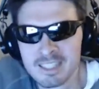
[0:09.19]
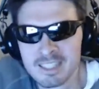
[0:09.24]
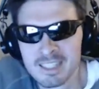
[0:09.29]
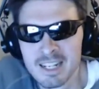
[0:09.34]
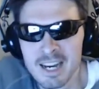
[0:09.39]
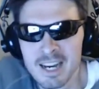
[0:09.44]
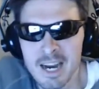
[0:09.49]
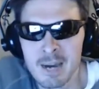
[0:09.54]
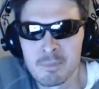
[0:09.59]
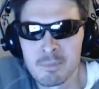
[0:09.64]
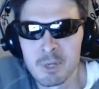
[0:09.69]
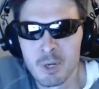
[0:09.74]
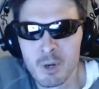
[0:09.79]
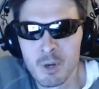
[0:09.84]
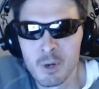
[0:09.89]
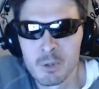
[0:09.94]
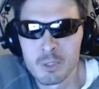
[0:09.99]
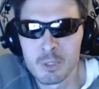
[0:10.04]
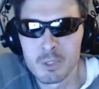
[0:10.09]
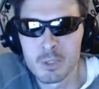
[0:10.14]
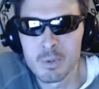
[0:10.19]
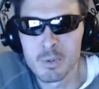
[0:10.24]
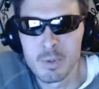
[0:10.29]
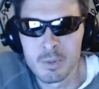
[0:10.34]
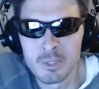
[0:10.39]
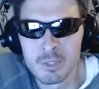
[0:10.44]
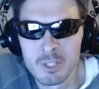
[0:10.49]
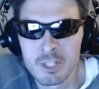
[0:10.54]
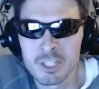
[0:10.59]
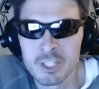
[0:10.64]
I'm your host who
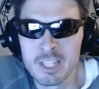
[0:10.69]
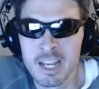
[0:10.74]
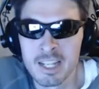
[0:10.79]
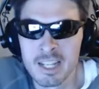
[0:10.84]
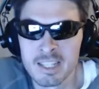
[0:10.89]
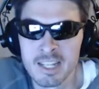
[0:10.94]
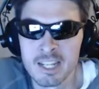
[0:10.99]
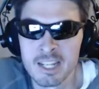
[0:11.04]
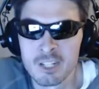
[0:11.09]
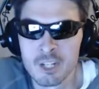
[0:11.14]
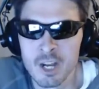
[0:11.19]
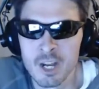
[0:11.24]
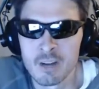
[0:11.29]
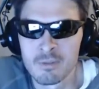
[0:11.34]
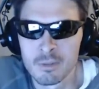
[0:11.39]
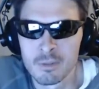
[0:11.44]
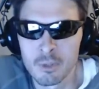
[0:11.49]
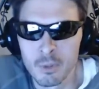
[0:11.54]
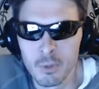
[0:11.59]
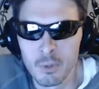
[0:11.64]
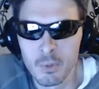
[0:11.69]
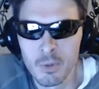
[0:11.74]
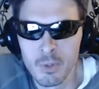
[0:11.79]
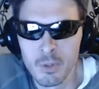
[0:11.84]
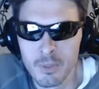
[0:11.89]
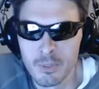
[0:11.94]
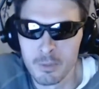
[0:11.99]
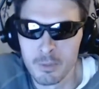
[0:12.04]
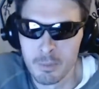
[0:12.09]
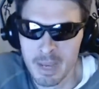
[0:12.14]
just had deja vu,
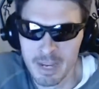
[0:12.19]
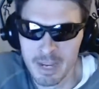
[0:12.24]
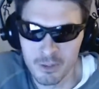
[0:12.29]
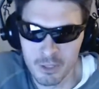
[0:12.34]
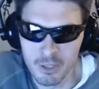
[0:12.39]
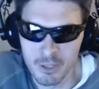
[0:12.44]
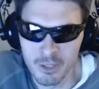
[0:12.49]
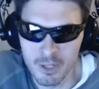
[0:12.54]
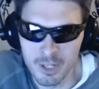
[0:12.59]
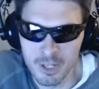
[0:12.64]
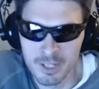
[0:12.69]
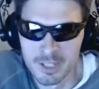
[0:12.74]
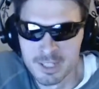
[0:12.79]
the Malgadar.